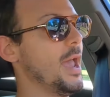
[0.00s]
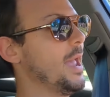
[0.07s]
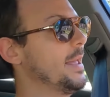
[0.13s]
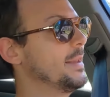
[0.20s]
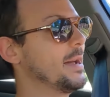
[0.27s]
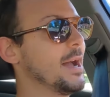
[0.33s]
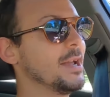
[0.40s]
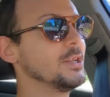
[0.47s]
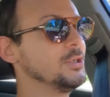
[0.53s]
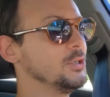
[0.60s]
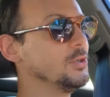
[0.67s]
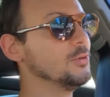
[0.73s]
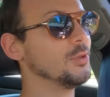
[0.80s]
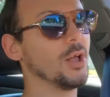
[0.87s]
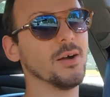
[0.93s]
And I
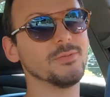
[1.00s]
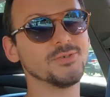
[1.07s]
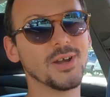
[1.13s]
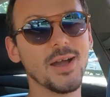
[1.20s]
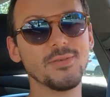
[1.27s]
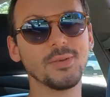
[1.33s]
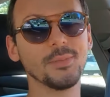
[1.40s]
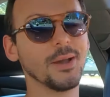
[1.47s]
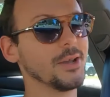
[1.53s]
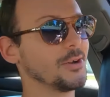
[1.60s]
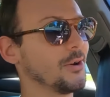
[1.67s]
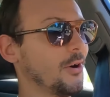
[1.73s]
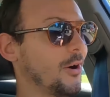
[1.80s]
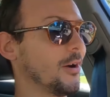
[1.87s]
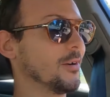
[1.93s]
do love driving my
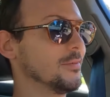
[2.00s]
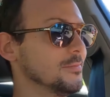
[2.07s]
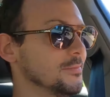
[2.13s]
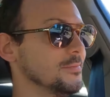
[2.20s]
car.